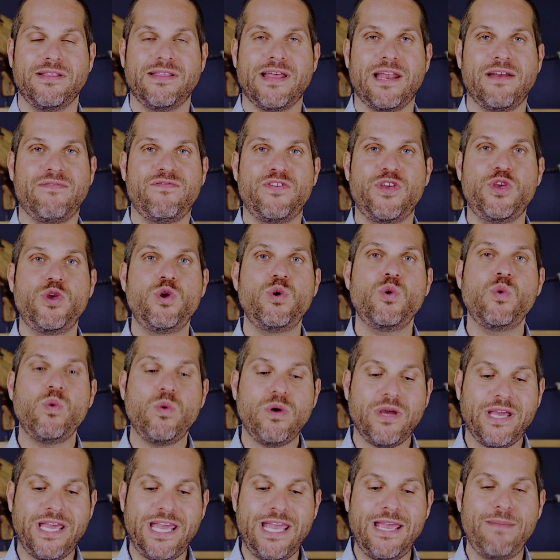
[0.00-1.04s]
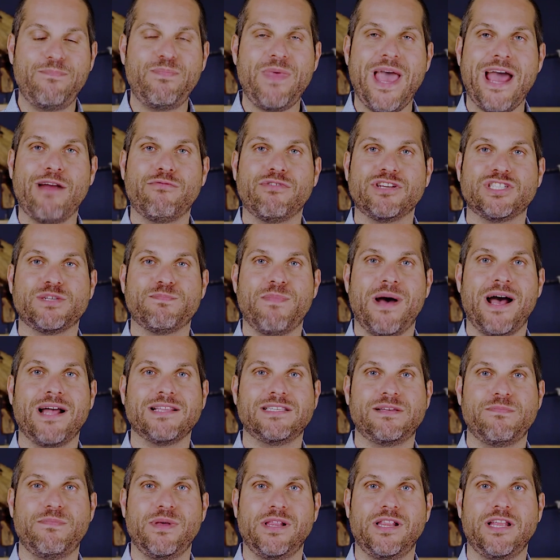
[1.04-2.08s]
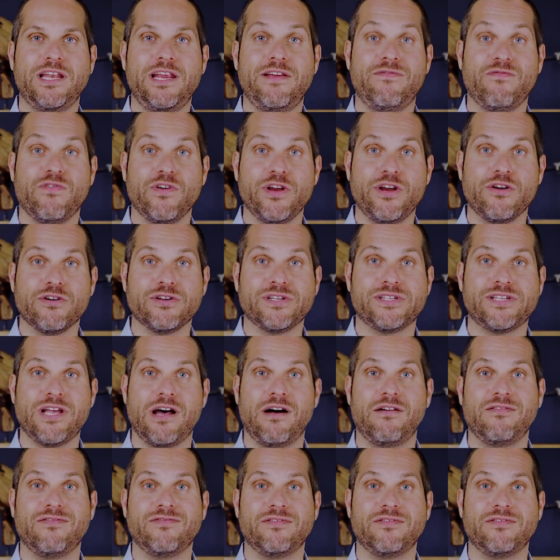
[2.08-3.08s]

that if you keep that responsibility for yourself,